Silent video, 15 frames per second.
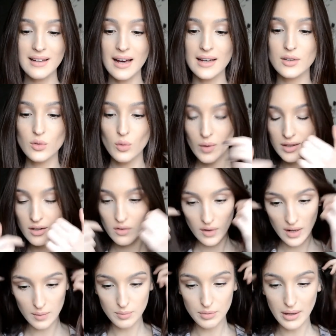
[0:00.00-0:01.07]
I do want to
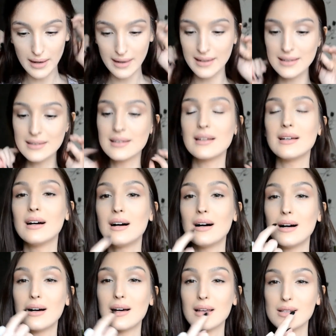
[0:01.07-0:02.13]

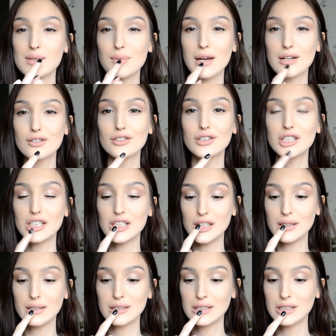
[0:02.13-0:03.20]
reapply it, especially
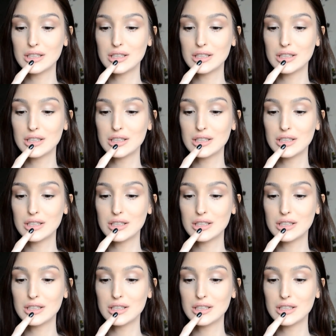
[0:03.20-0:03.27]
in